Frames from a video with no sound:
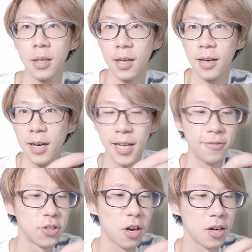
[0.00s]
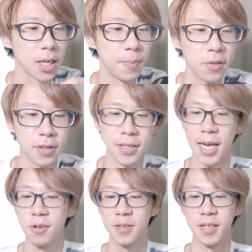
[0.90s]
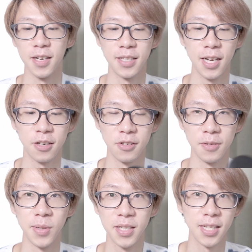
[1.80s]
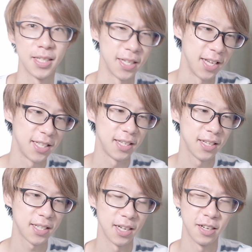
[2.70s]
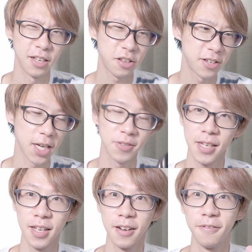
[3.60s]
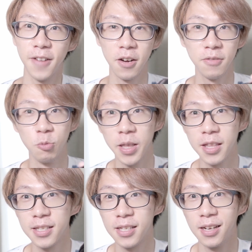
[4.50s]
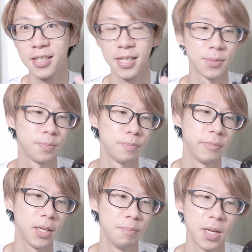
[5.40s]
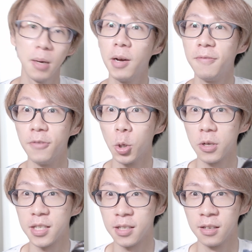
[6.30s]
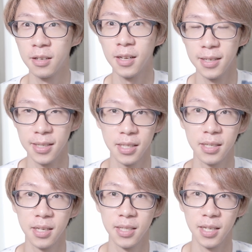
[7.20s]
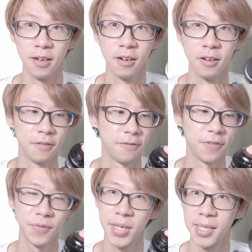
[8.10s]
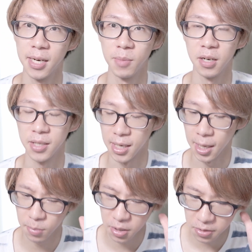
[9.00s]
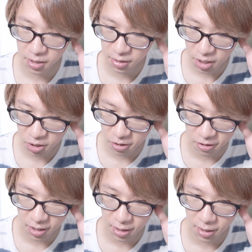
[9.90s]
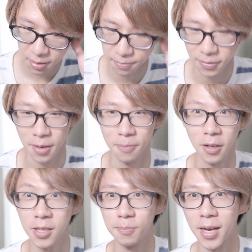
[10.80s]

And I never talked about the downsides actually besides the haziness. And another downside that I found with this lens is the minimum focusing distance of 50 centimeters. And I'm used to like shooting like lots of